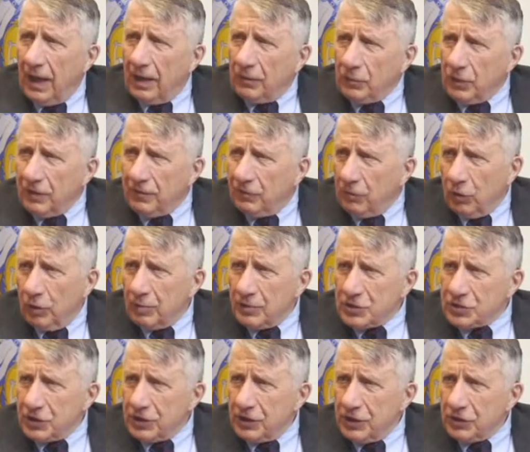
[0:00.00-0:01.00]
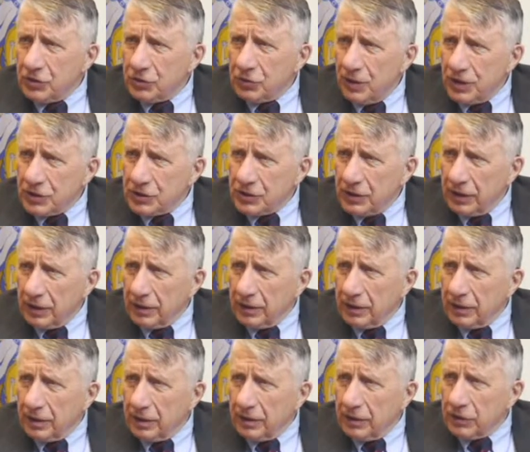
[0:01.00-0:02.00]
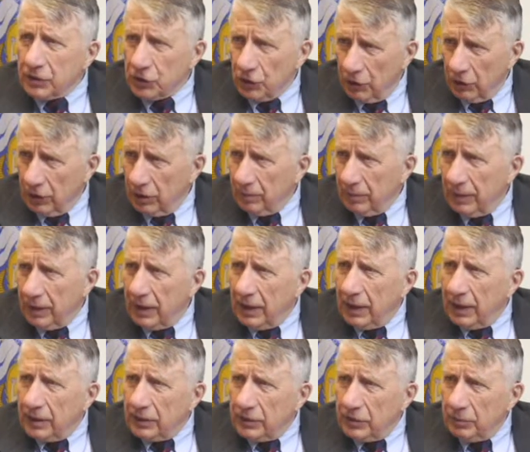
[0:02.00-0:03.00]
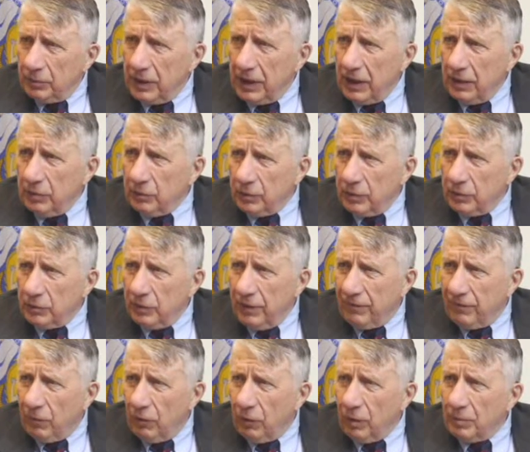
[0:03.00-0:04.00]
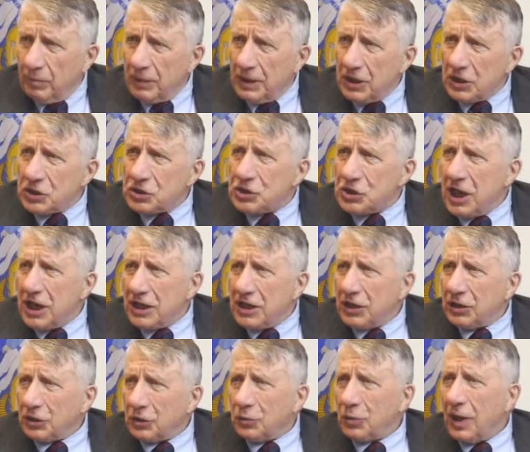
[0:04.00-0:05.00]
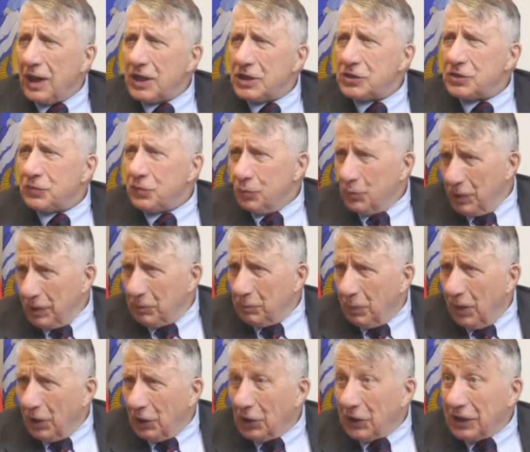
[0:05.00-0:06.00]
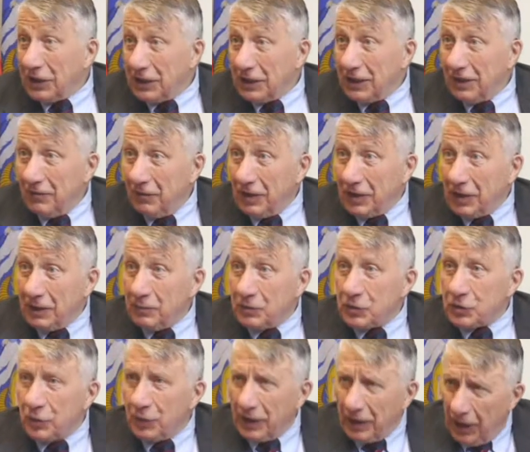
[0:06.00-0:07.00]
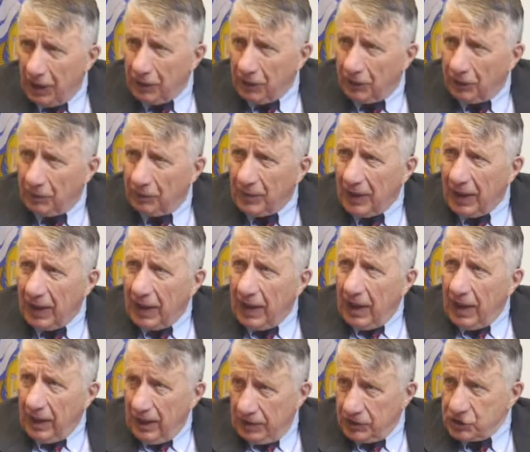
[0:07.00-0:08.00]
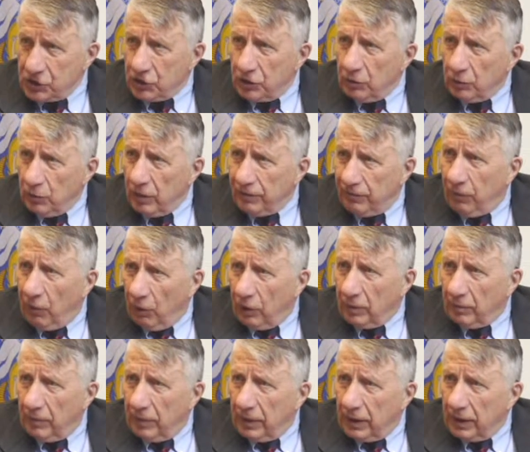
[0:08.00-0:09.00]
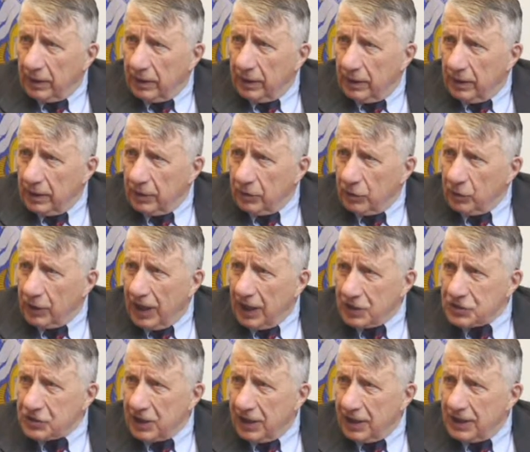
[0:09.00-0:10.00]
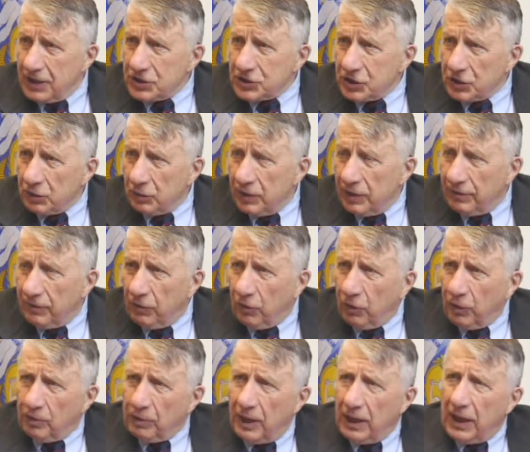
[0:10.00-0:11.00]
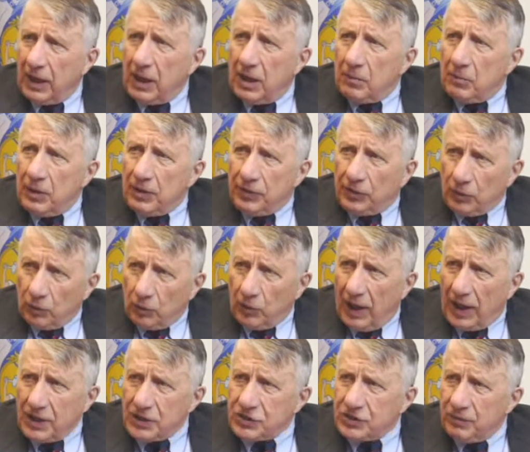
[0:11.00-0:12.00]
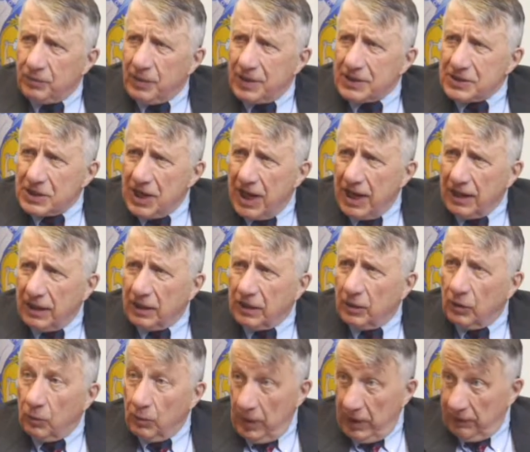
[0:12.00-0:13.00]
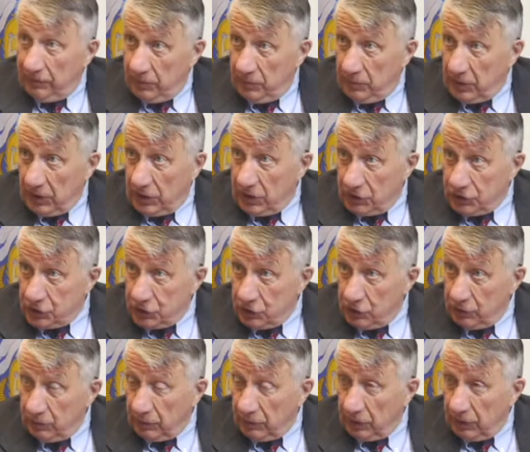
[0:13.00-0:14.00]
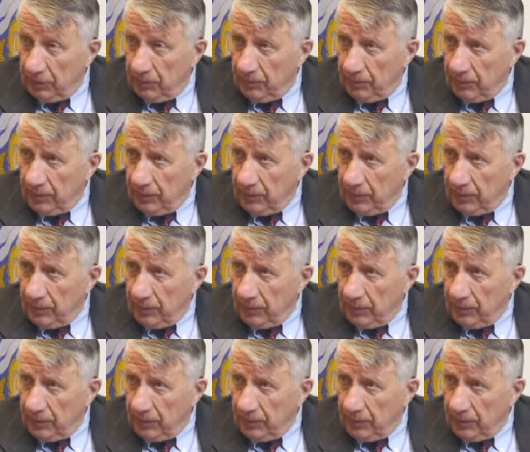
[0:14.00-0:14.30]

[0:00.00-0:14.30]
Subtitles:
Reform is an interesting term. To me, reform means taking the rights from one party and giving them to another. That's reform. You can't say it isn't reform. But the rights have been taken away from the consumer